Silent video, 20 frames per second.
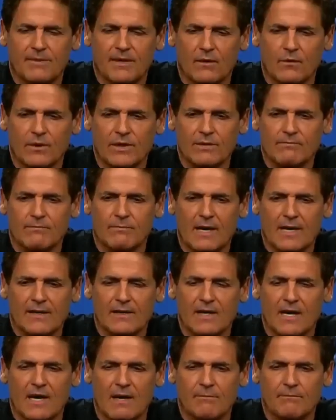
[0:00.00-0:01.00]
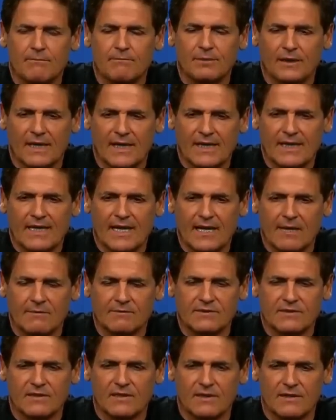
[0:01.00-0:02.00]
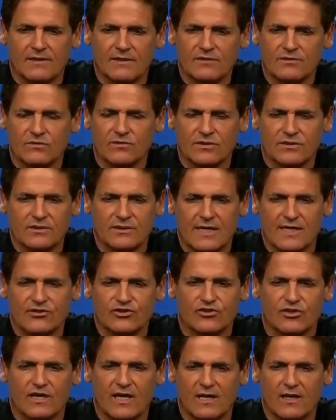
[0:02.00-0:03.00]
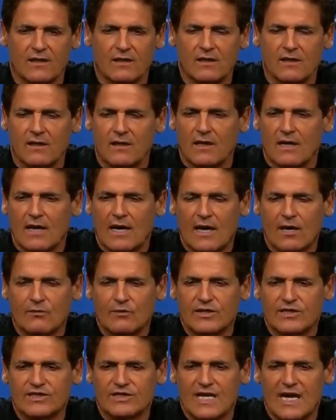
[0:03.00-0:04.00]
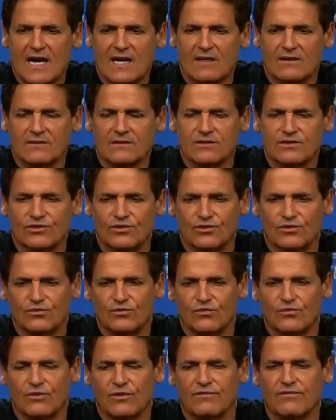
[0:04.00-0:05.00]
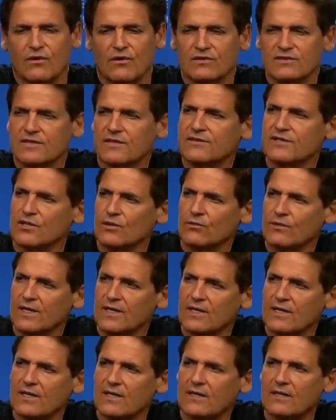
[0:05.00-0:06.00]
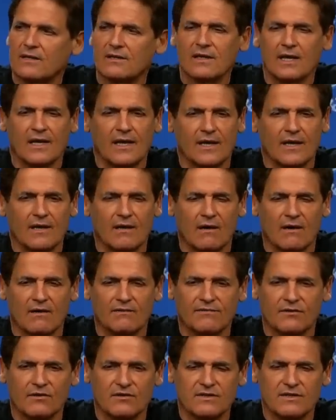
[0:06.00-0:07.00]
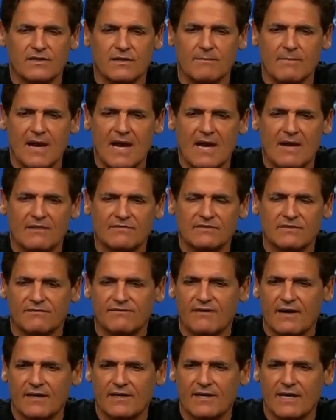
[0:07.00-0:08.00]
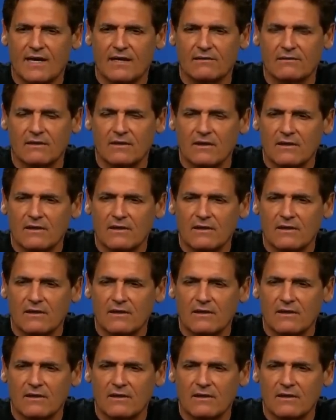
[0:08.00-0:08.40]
that we might not play games, and this was yesterday, I reached out to the folks at the arena and our folks at the Mavs to find out,